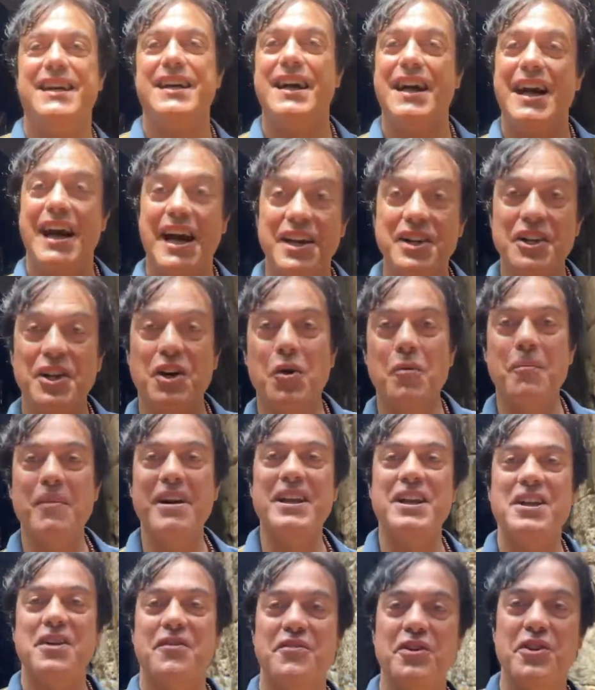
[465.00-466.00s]
I know
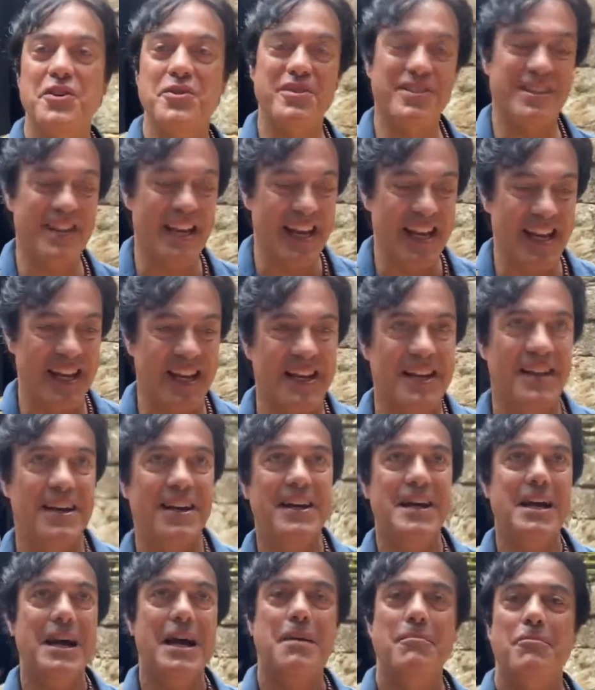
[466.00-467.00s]
many of you are saying,
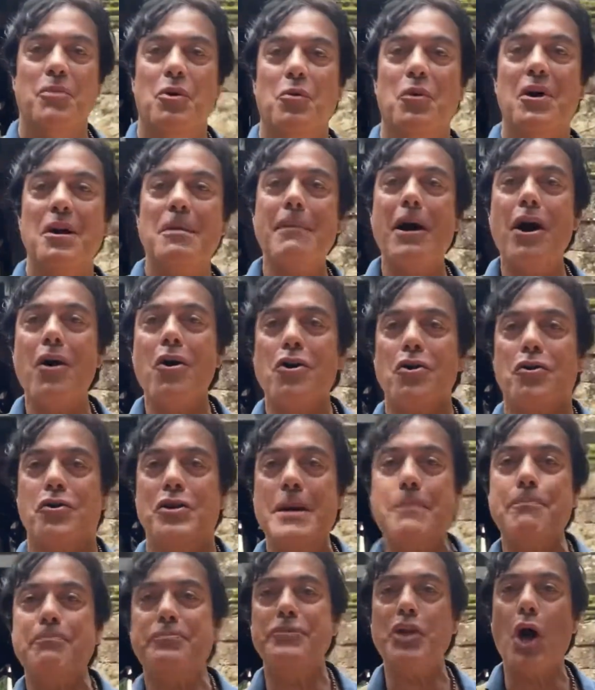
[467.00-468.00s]
but what about
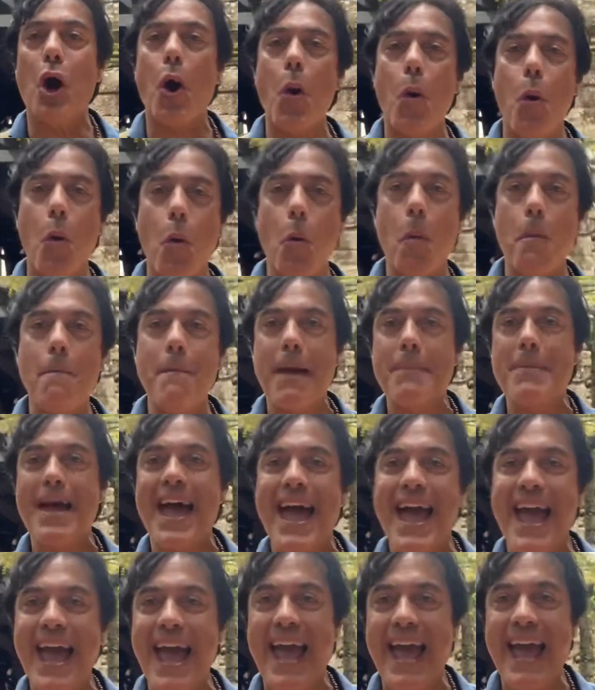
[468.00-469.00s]
crypto,
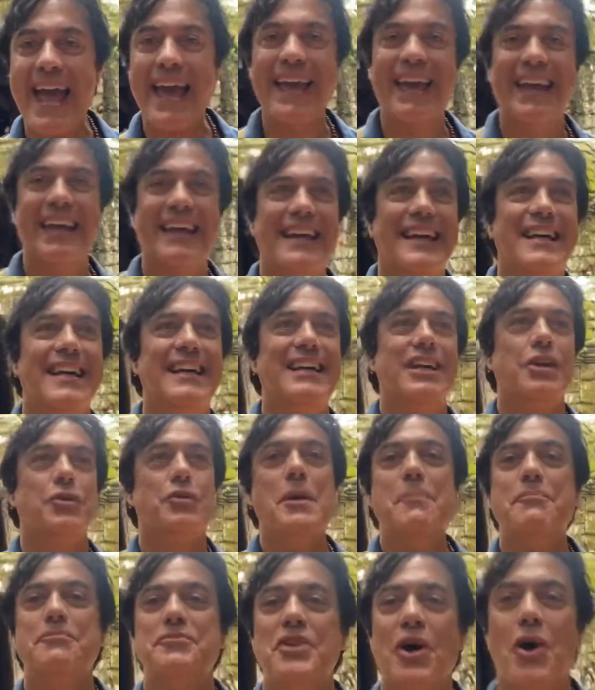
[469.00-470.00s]
baby?
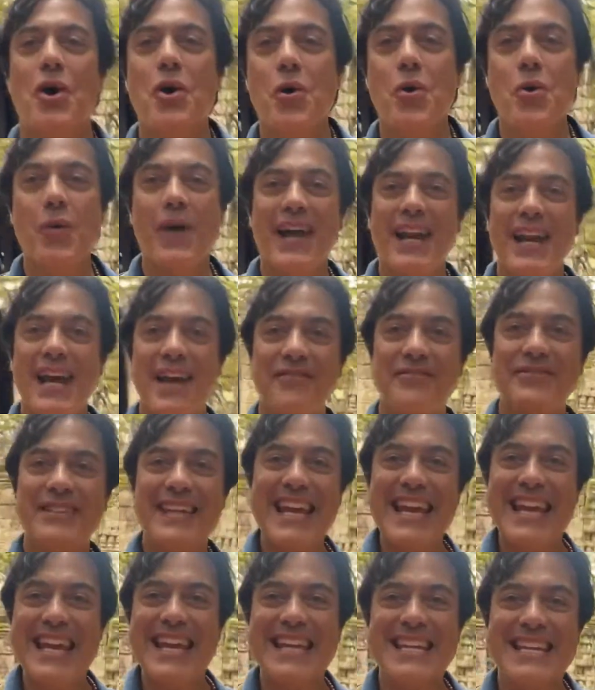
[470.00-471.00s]
Crypto,
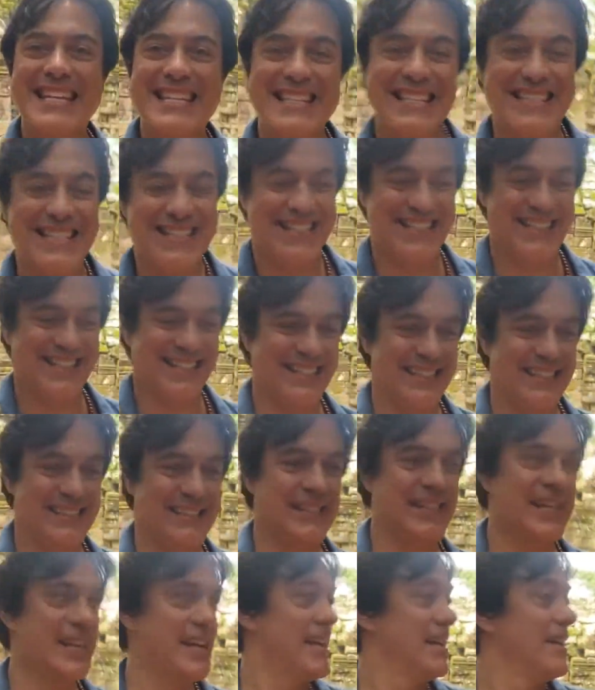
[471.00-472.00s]
NFTs.
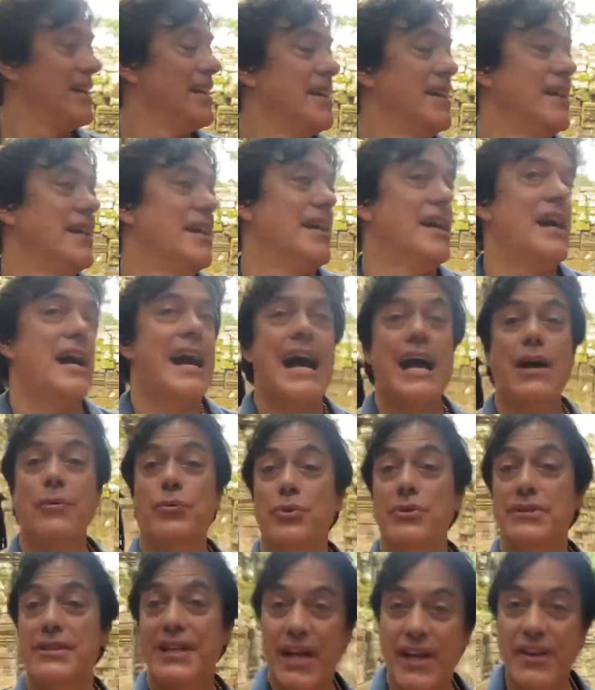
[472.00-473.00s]
I
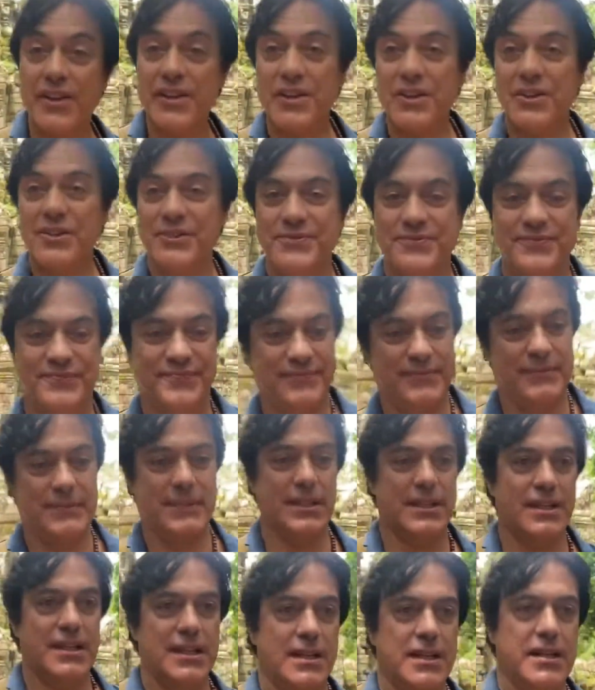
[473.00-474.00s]
will tell you
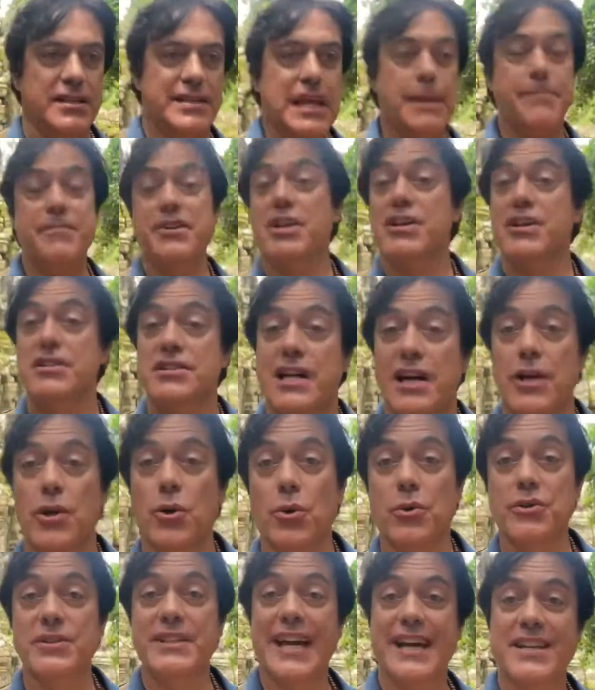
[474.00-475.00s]
that because I
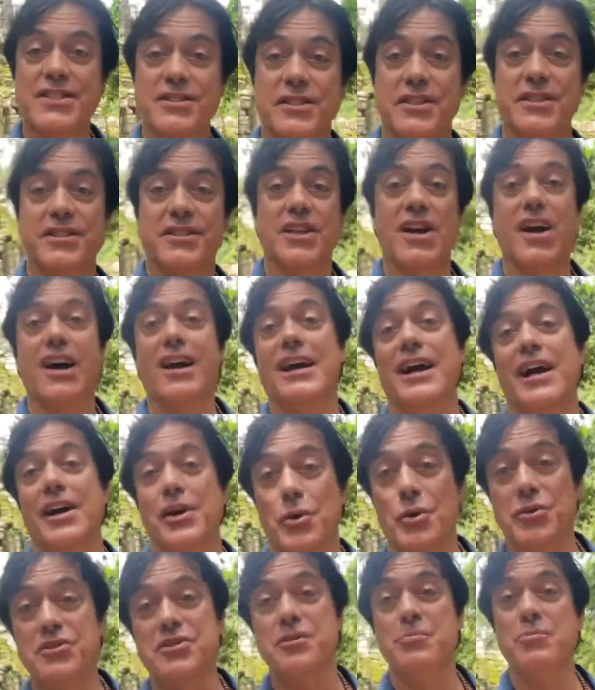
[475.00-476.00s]
hold Tesla stock, I
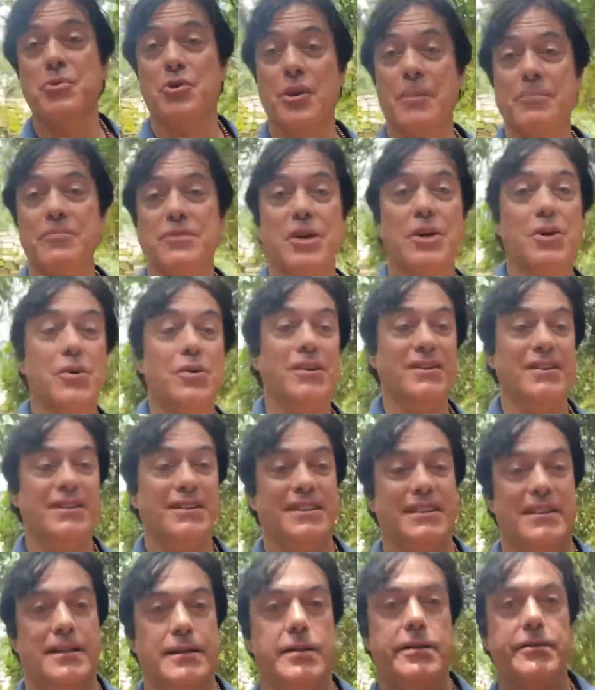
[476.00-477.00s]
own some crypto.
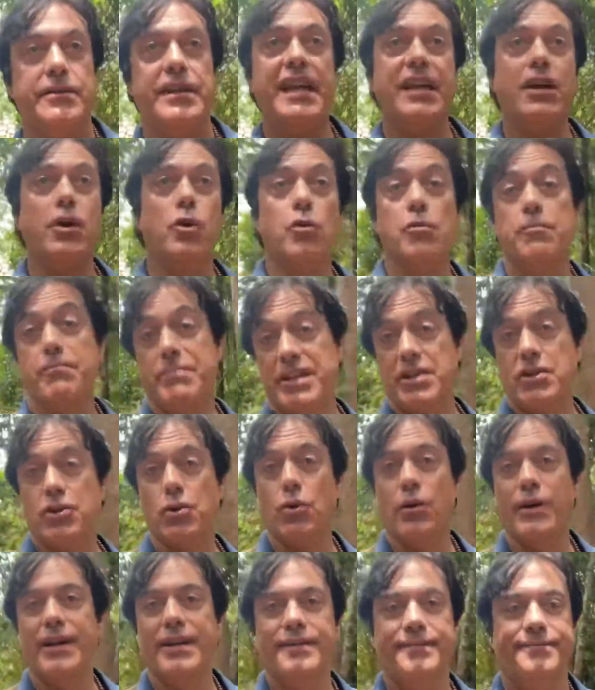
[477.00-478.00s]
They own
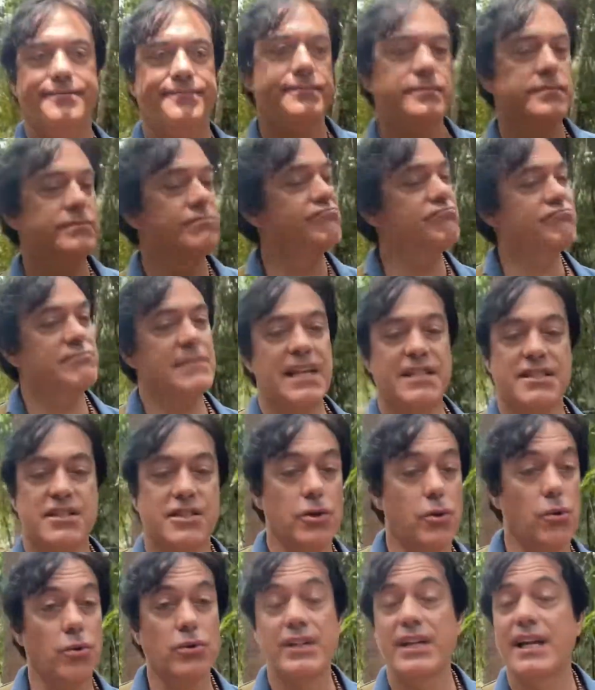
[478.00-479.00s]
Bitcoin. That's the
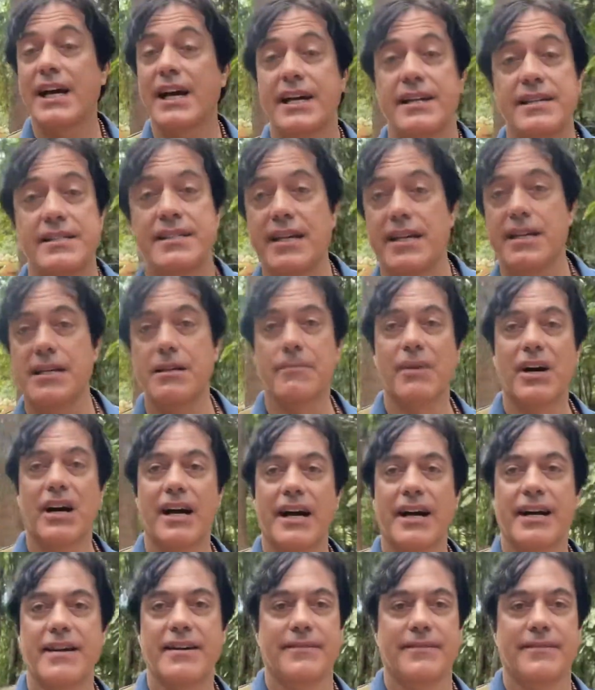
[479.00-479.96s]
only I intend to buy.